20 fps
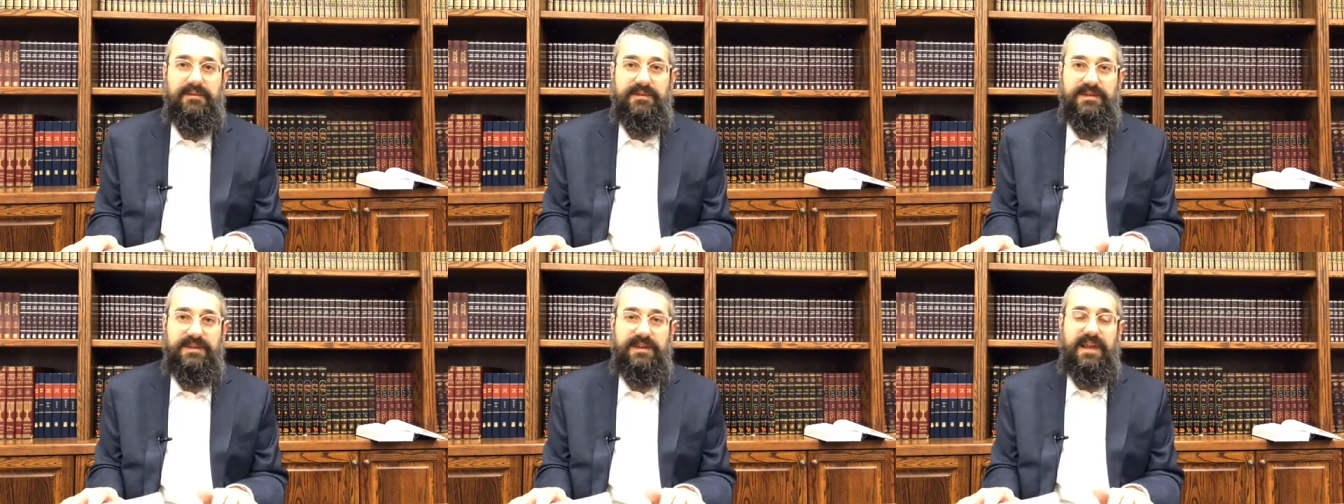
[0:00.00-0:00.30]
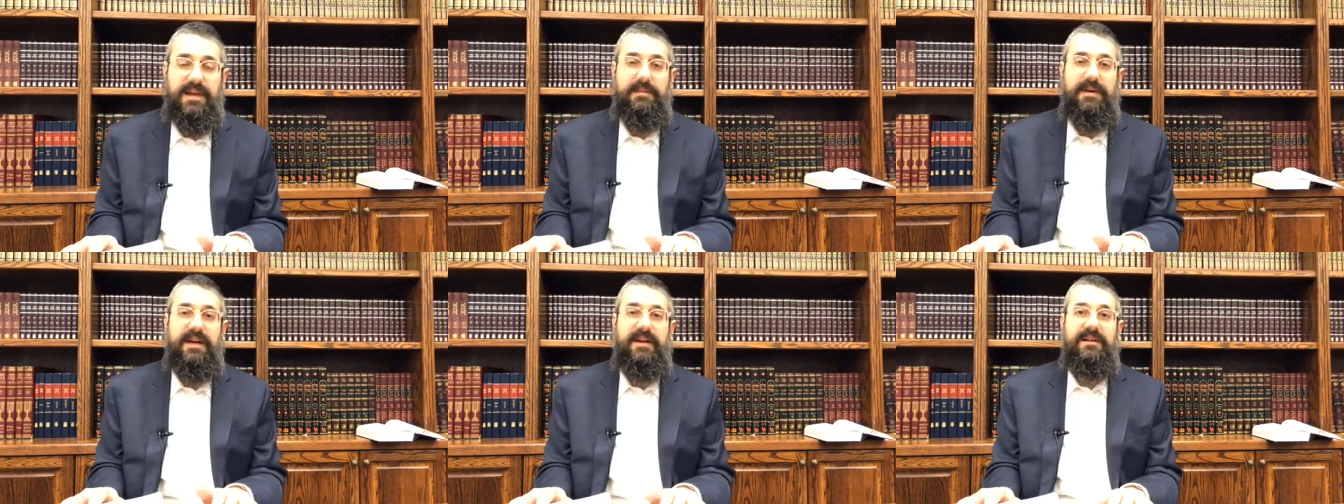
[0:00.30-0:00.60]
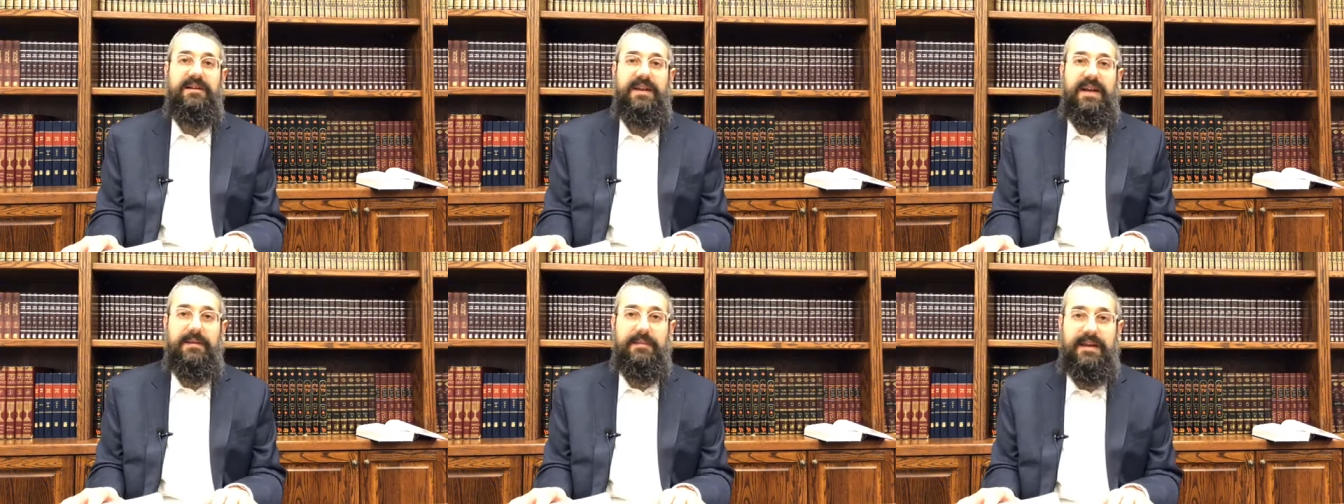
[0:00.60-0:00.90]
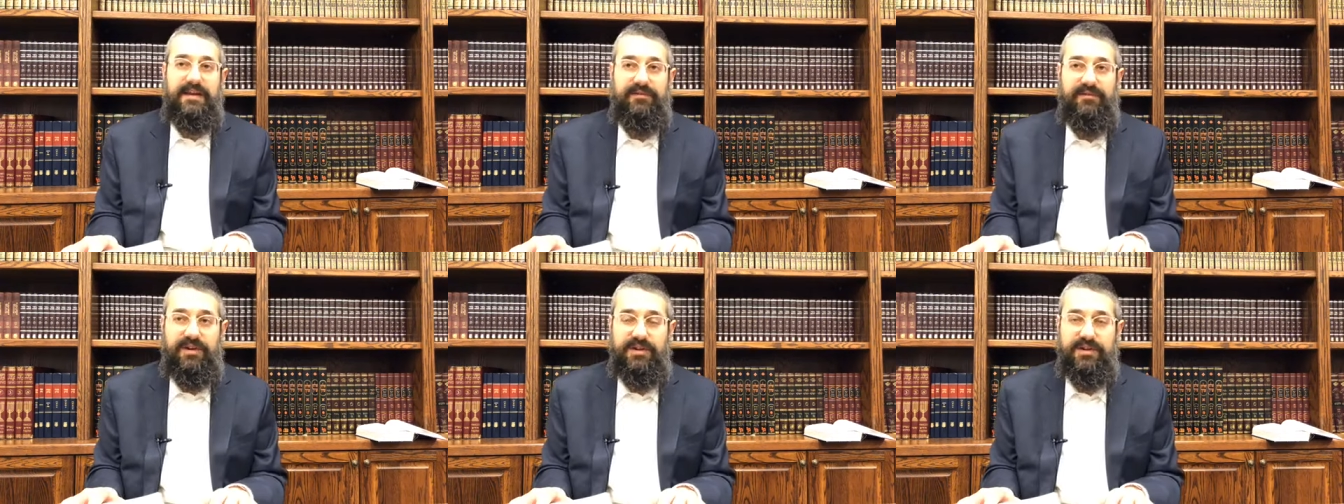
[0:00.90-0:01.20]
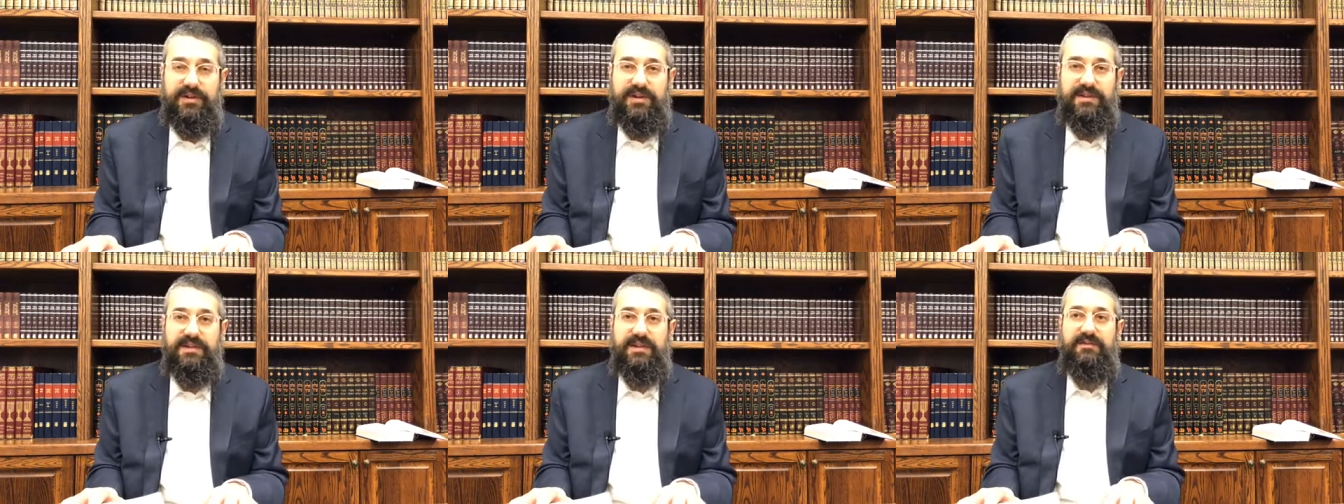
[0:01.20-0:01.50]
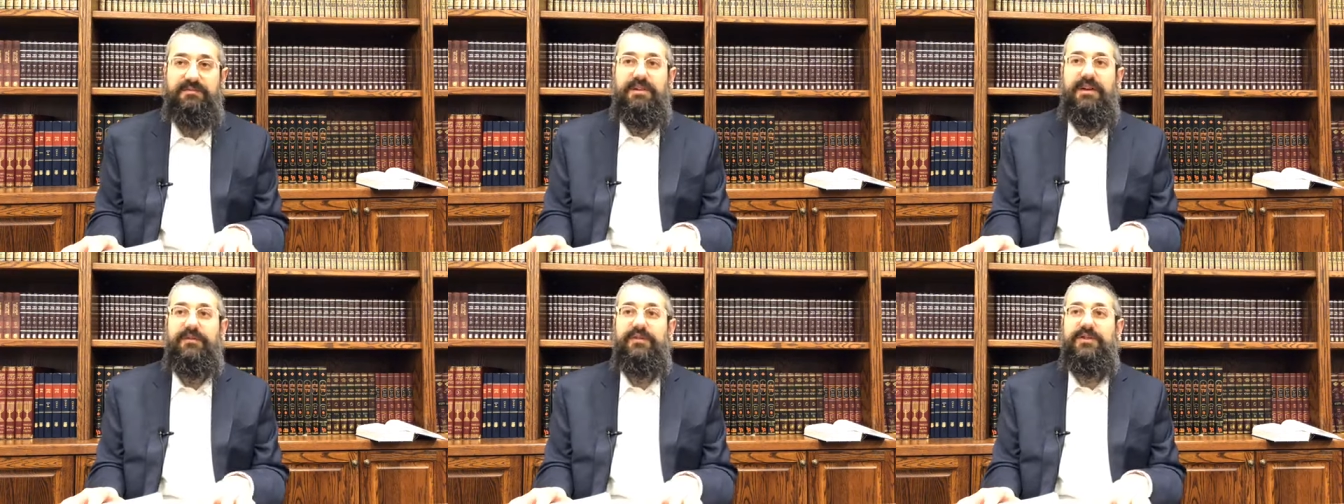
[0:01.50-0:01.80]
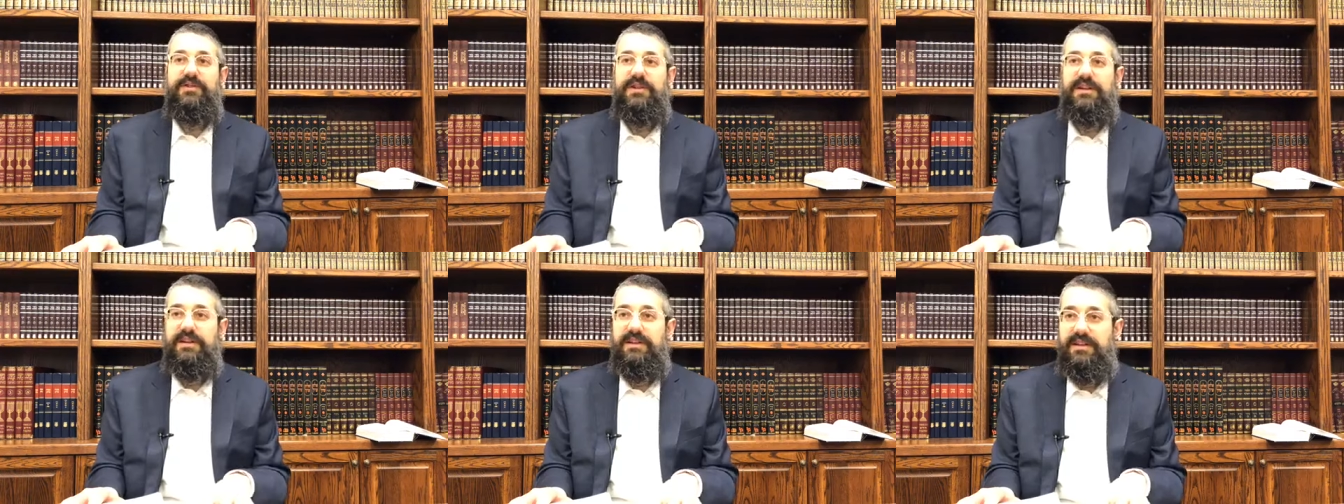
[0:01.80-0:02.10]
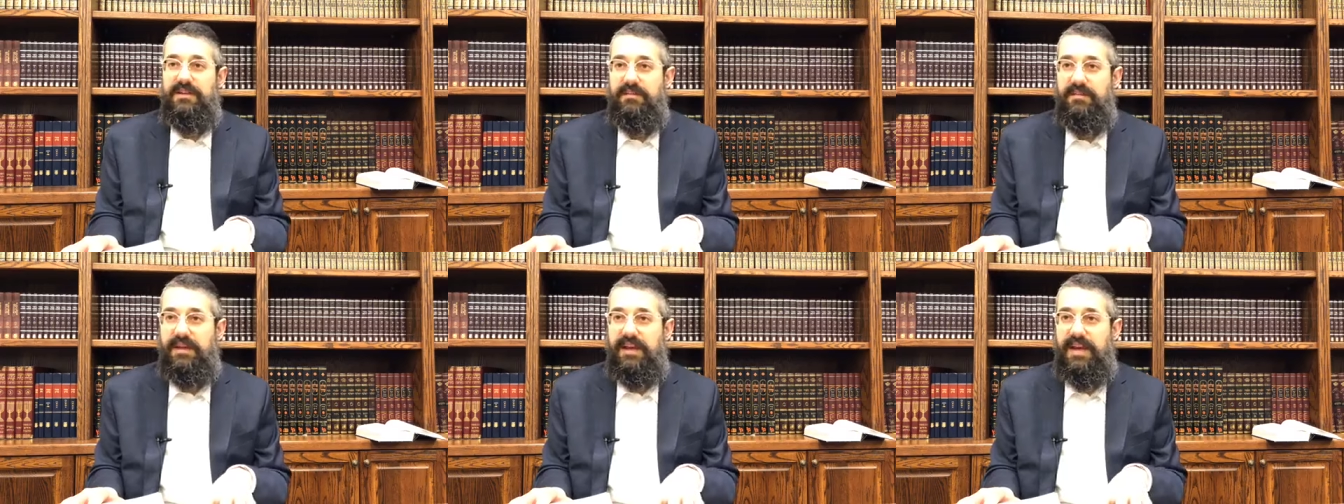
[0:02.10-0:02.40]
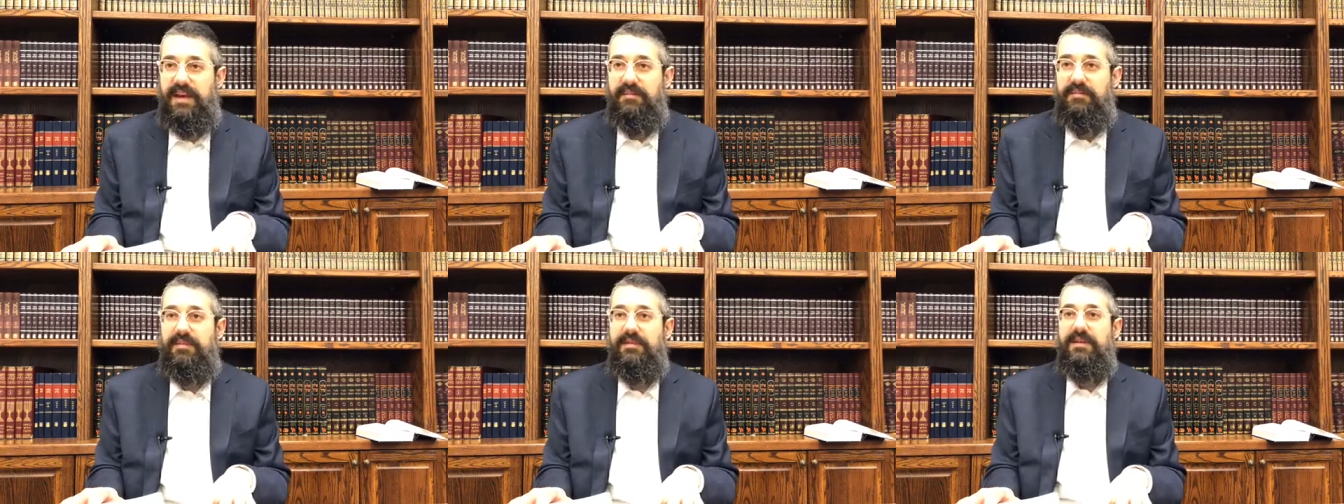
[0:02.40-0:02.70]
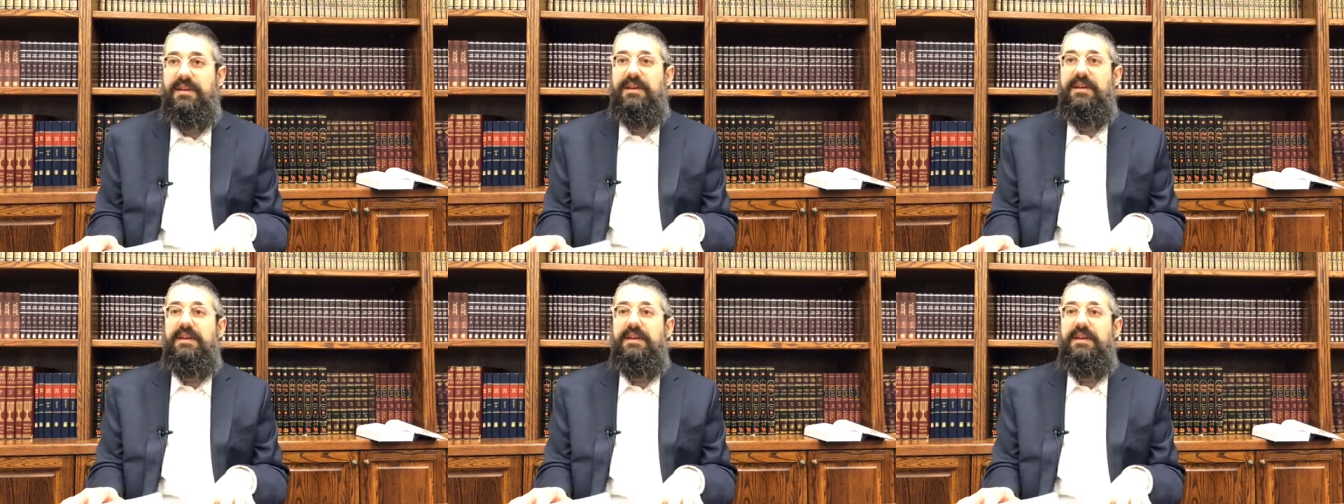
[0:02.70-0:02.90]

He was, came, out, came out of Russia as a refugee in a DP camp.